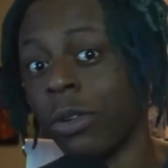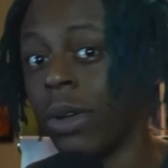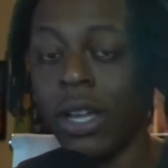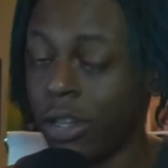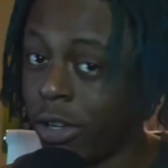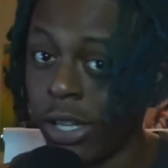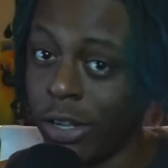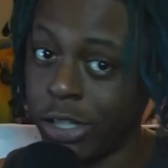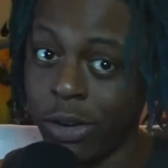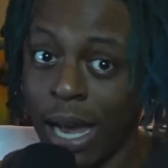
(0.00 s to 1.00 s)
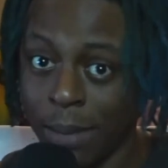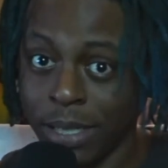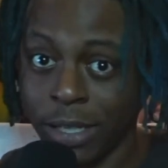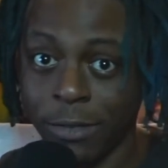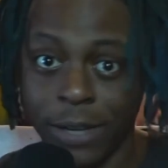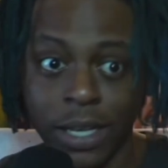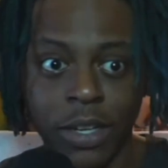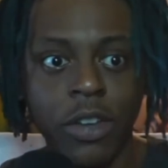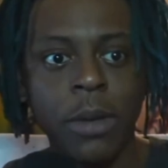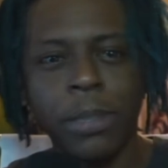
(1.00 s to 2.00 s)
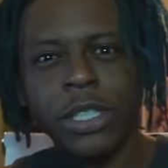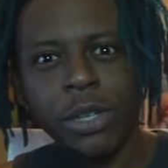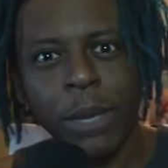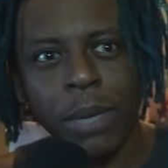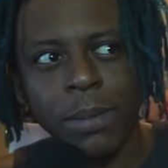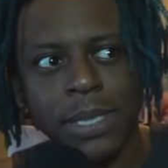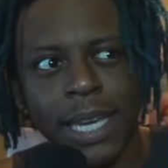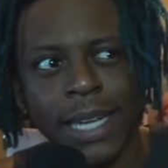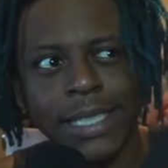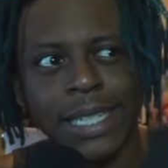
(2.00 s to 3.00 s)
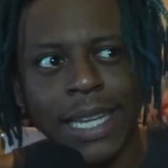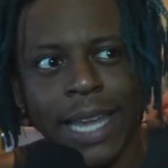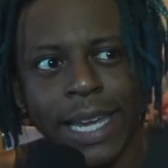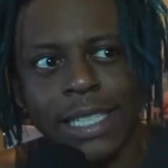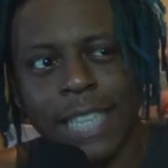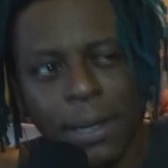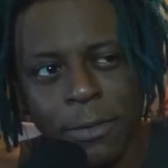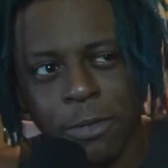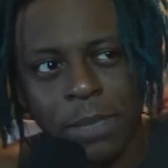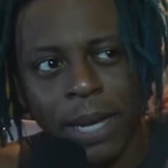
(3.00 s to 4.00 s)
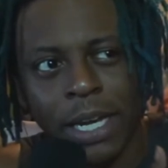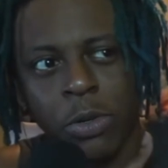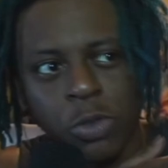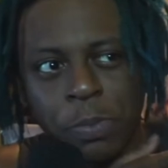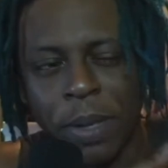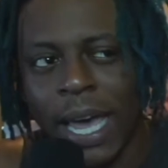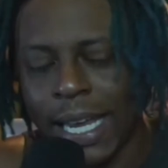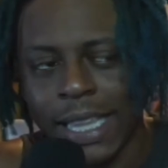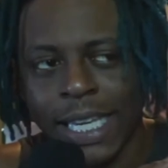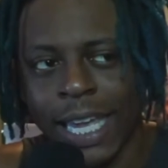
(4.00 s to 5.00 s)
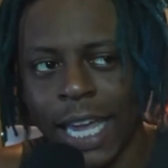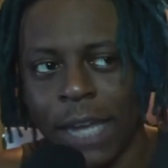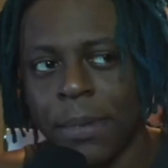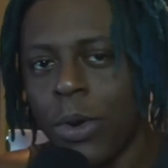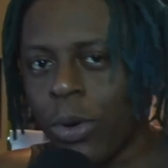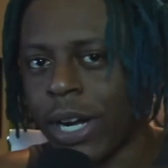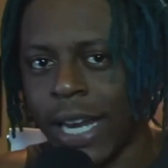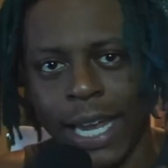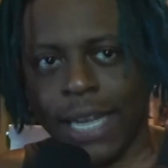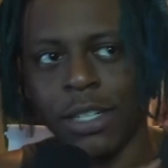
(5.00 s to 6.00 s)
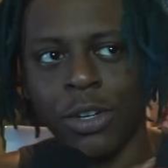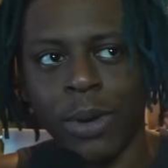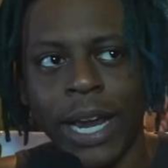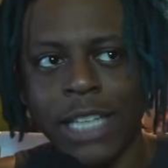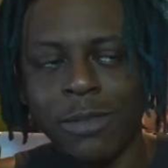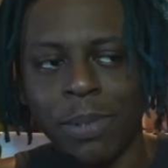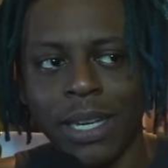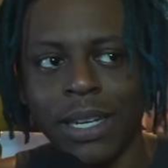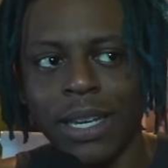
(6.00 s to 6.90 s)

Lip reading: Those are the only two I'm terrified of. But you get what I'm saying? It's not like it's coming from somebody who's bad at the game or can't grasp it.